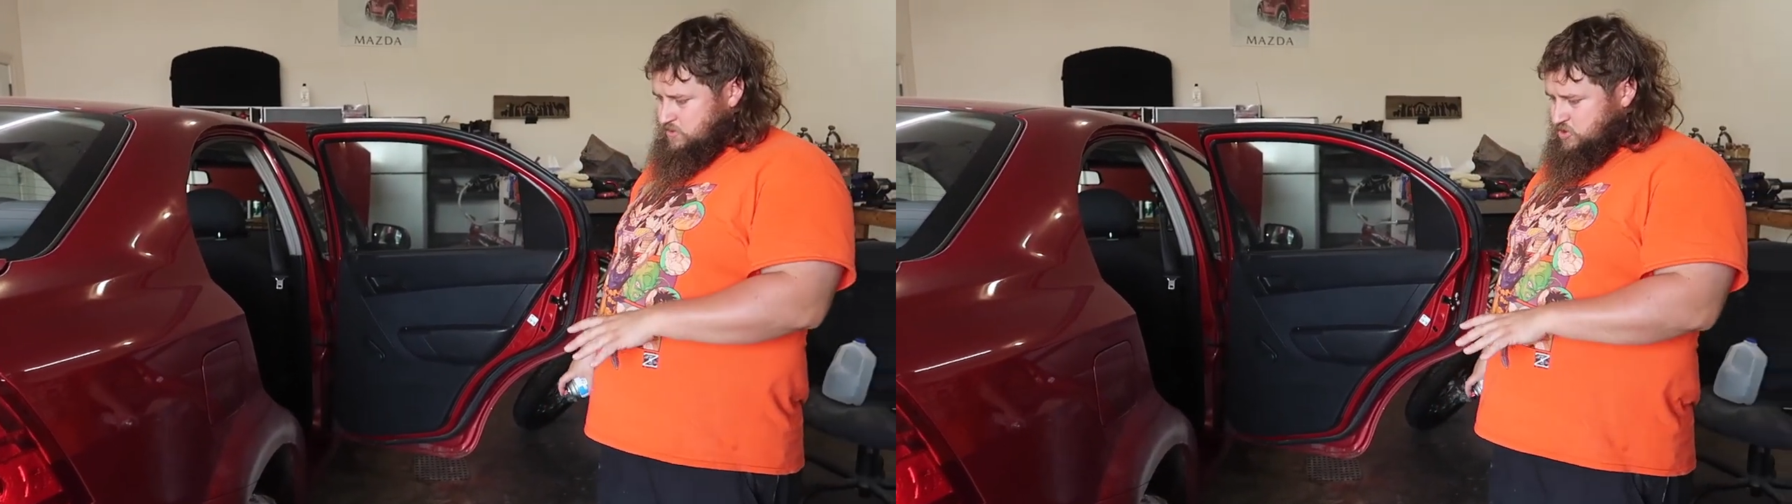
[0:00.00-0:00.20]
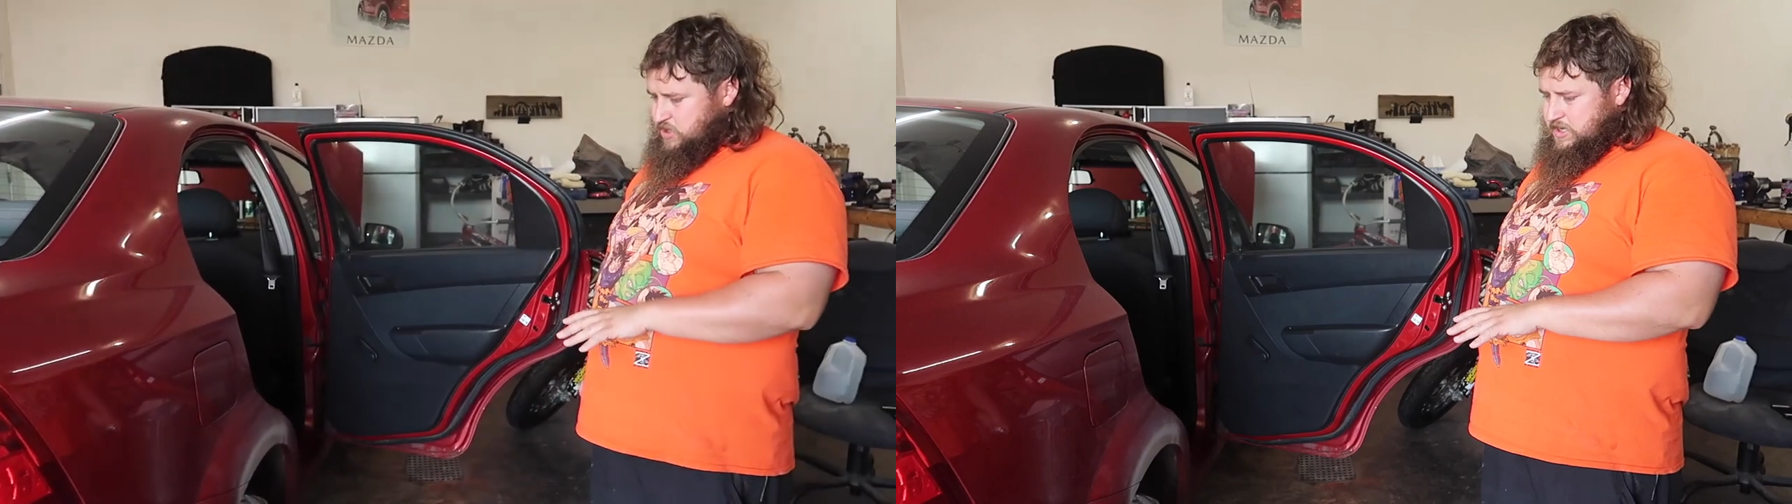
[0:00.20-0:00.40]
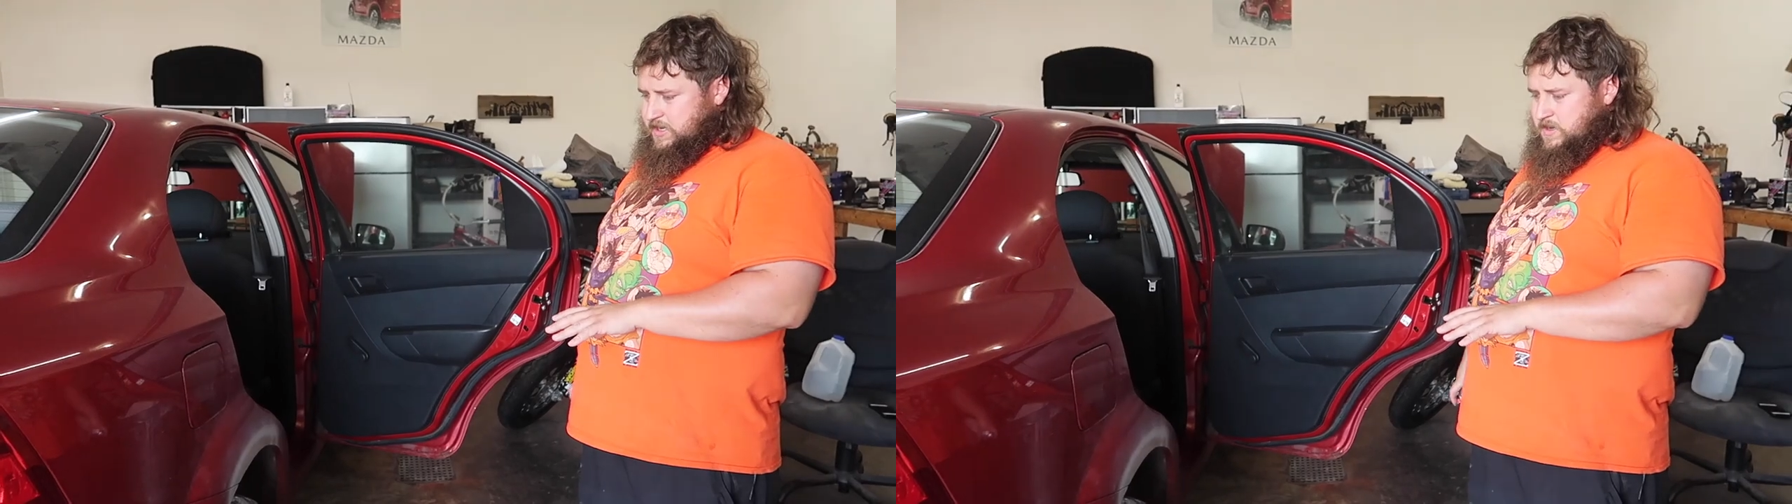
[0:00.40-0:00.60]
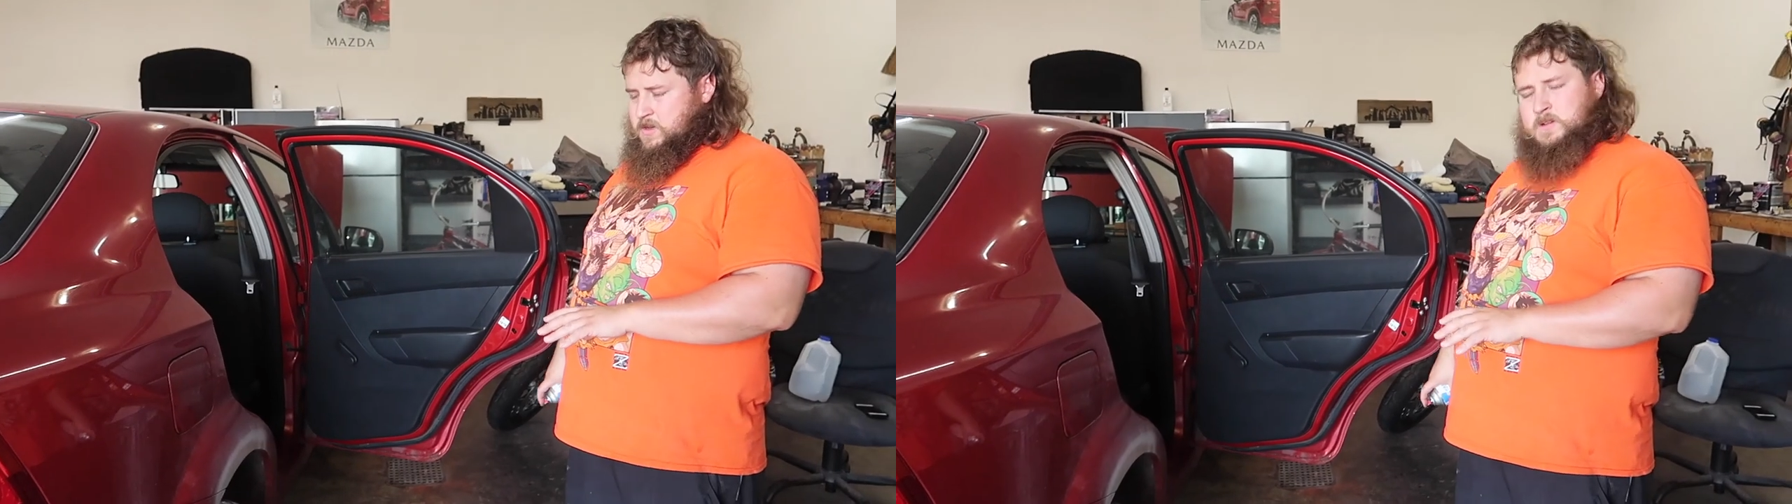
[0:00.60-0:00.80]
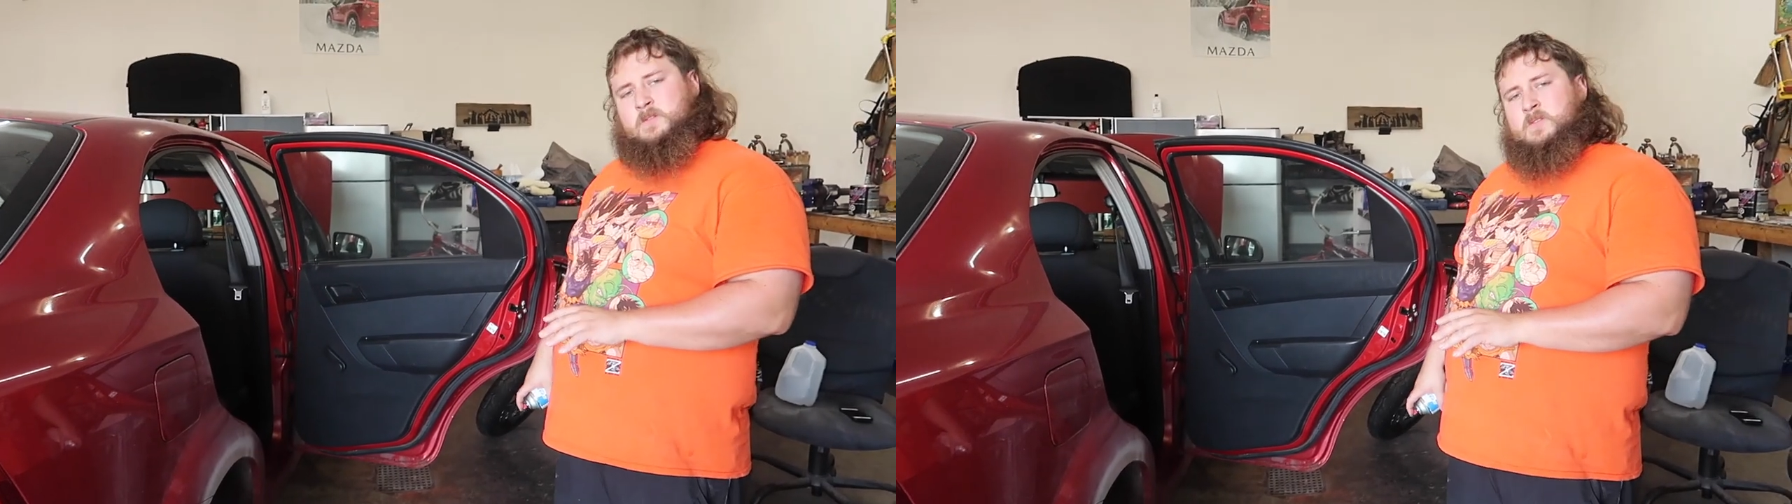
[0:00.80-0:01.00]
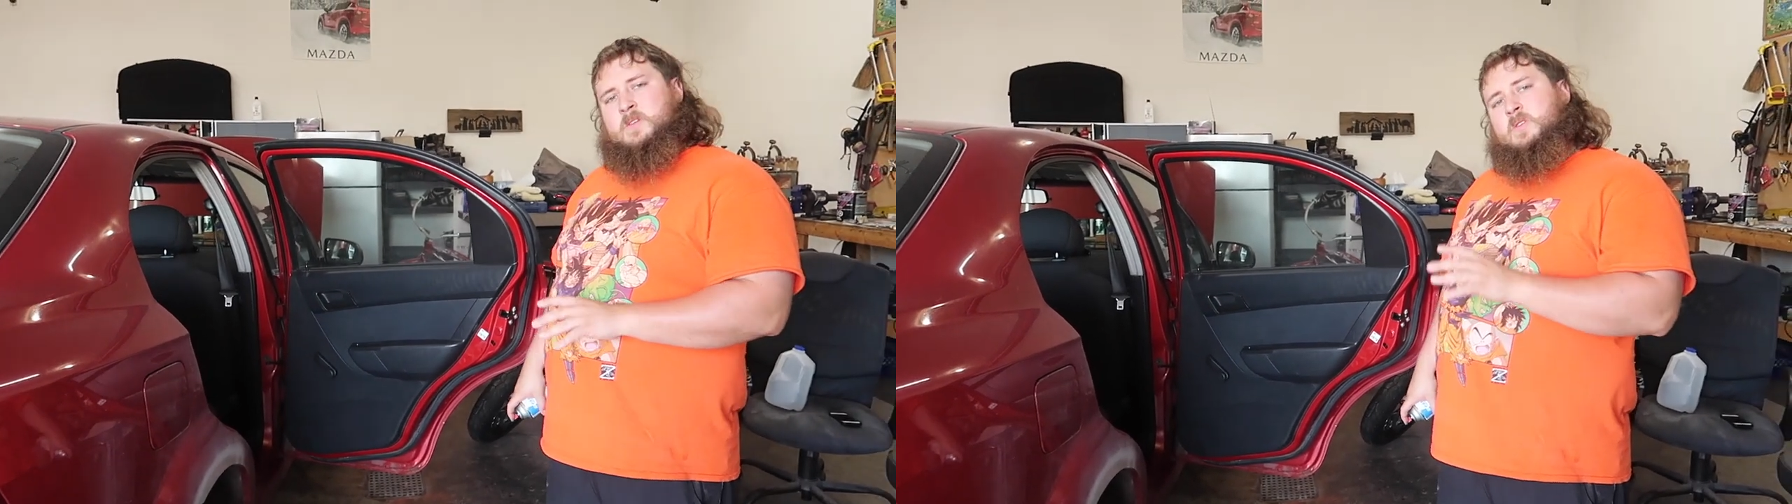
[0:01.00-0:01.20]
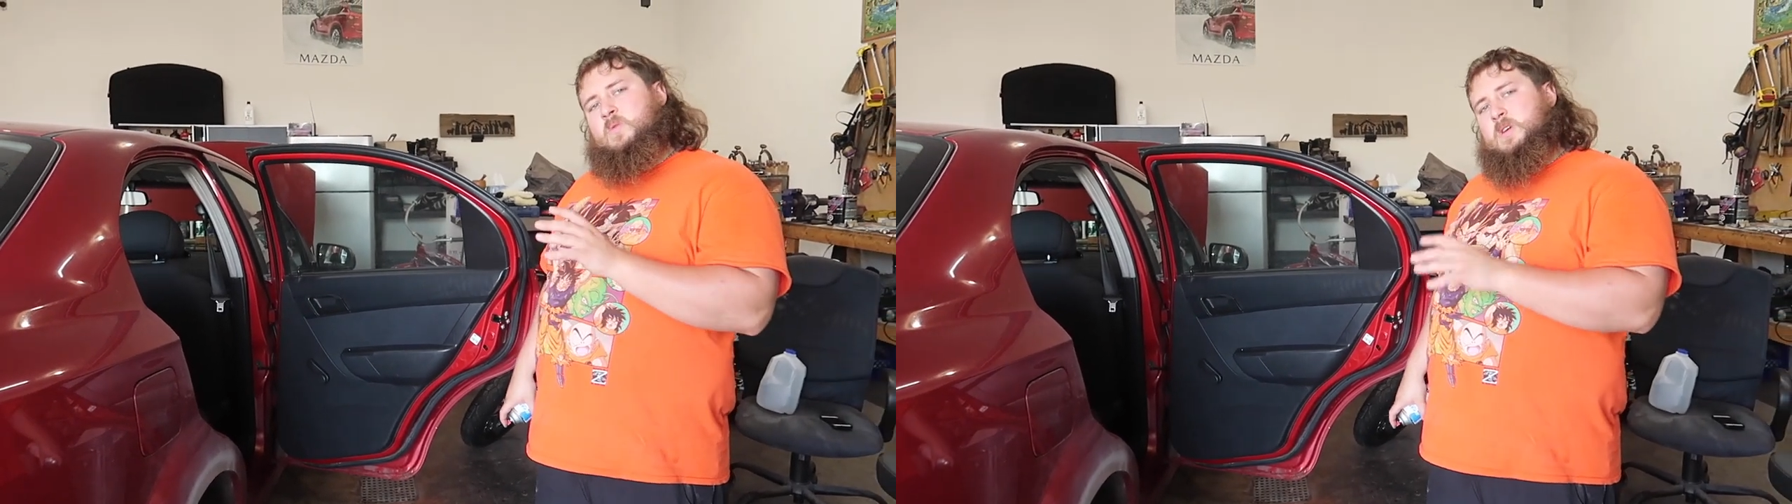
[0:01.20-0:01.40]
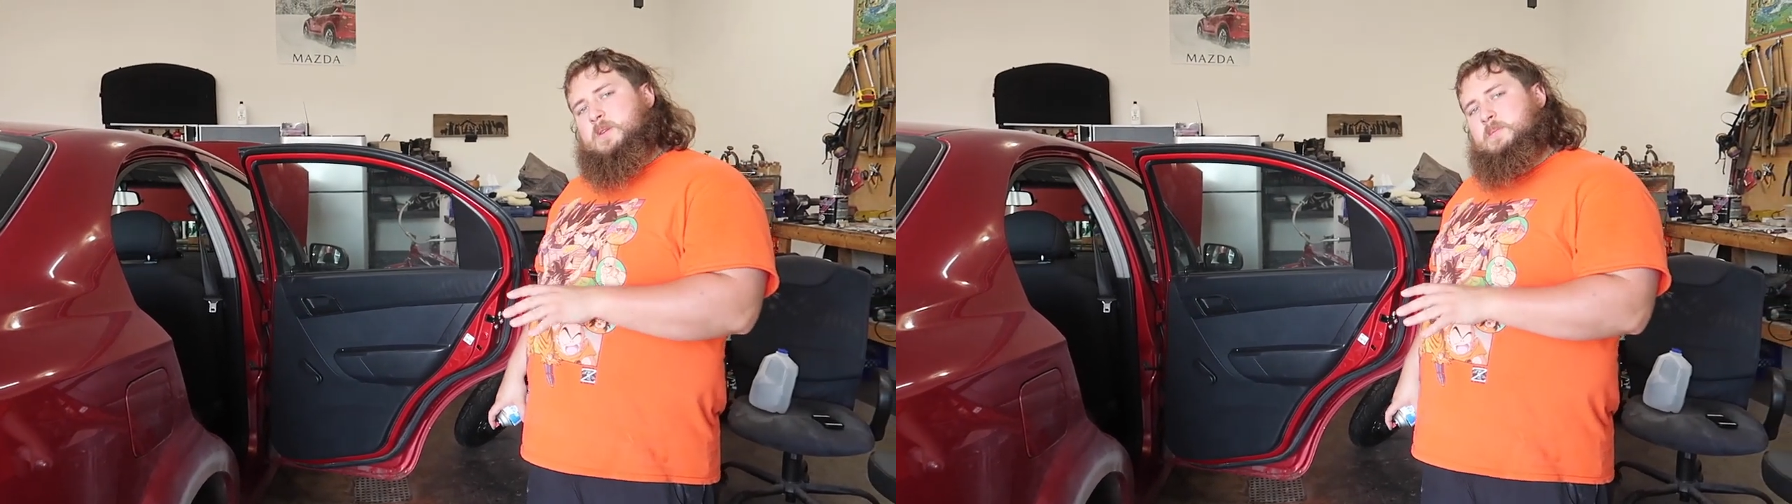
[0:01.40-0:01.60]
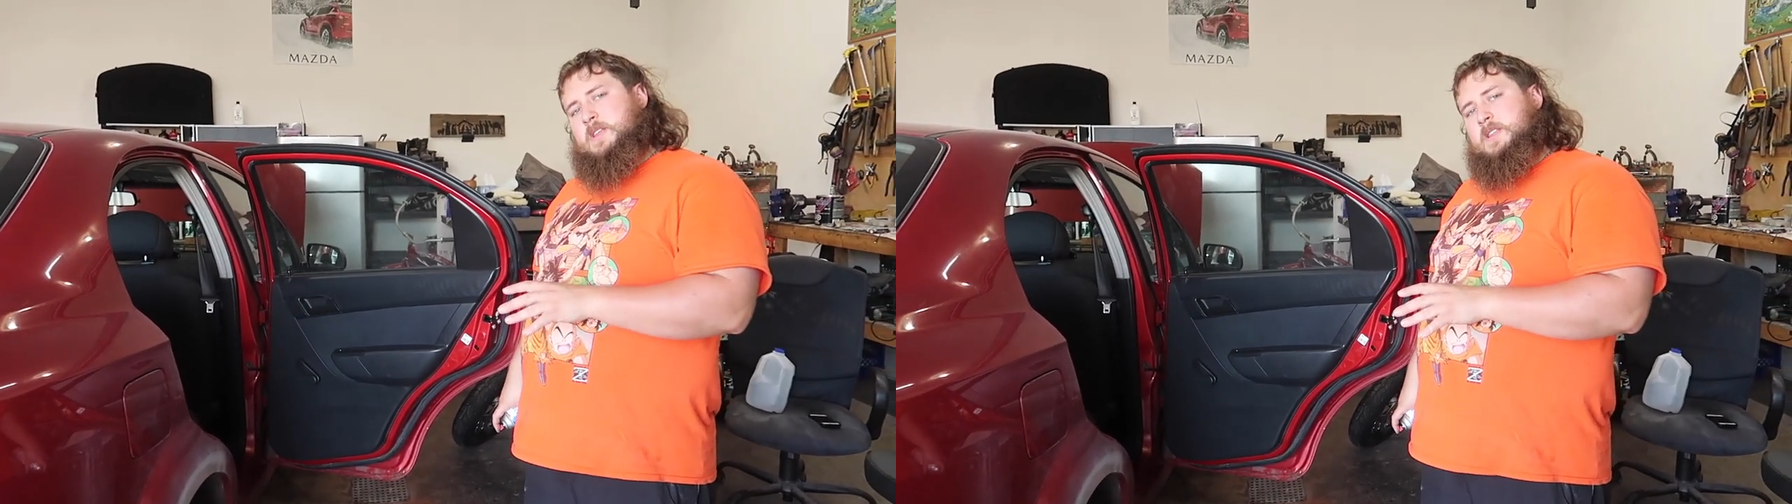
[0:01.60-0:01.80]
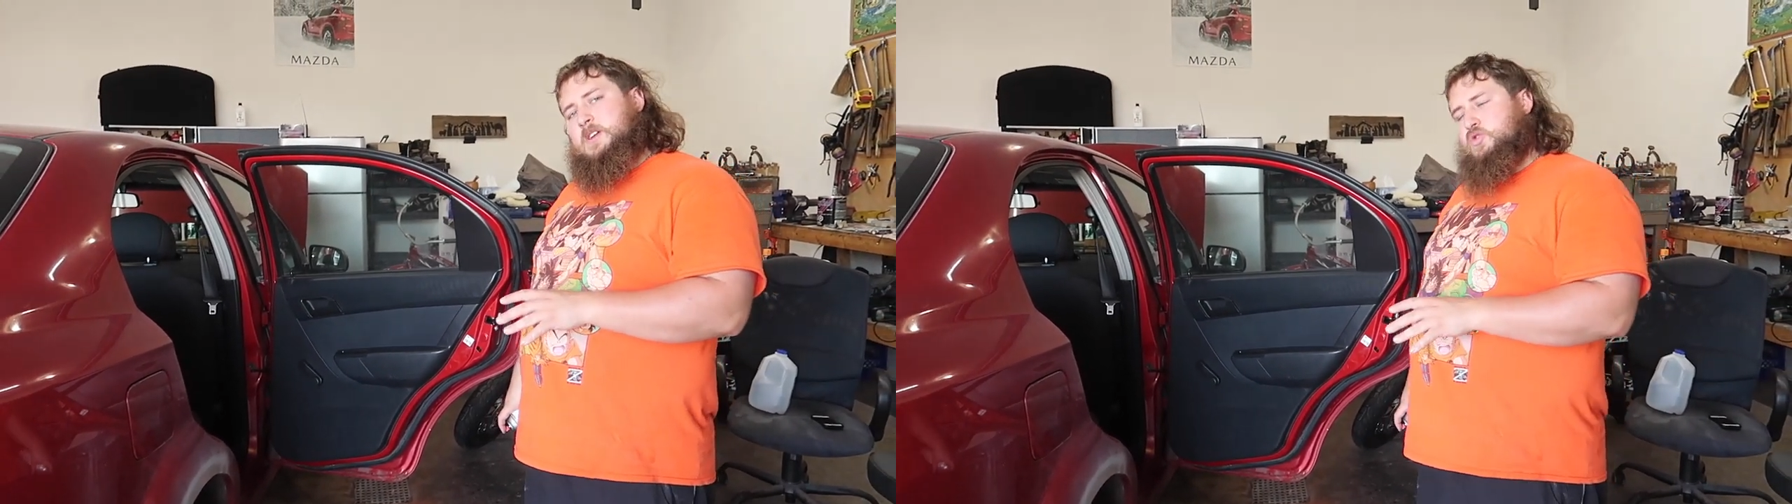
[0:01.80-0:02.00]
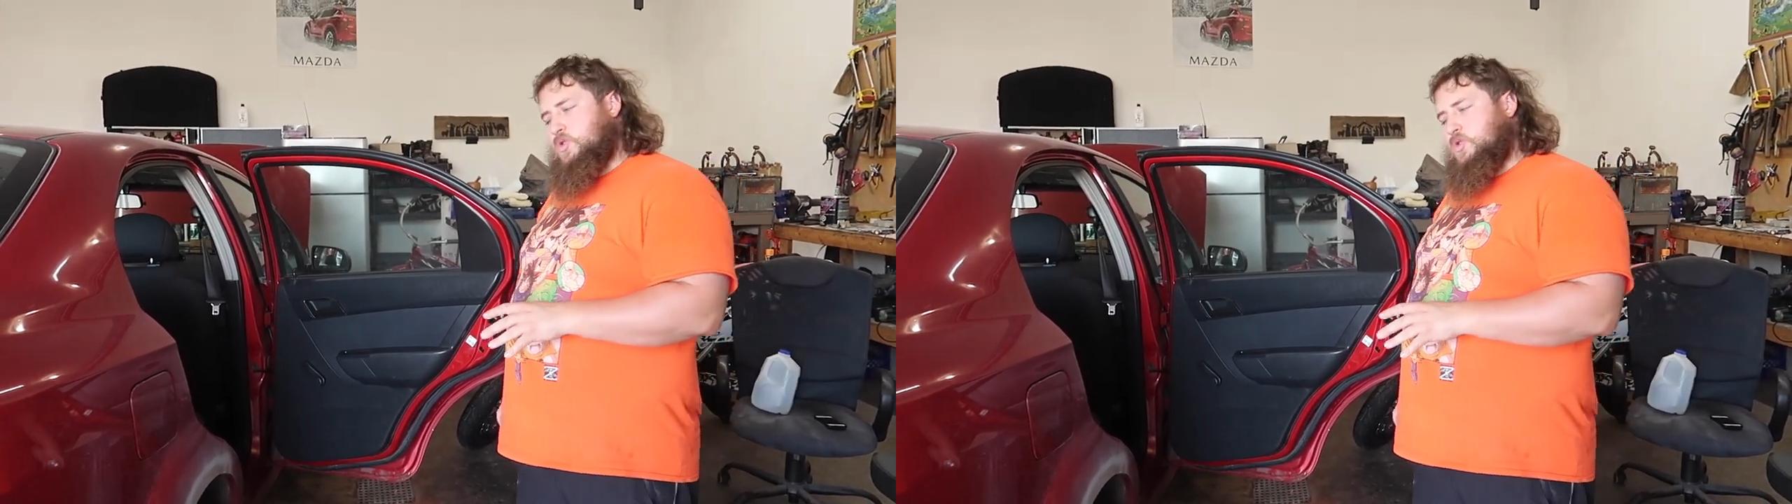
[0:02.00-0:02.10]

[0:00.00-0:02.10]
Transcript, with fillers: dry. While I'm letting that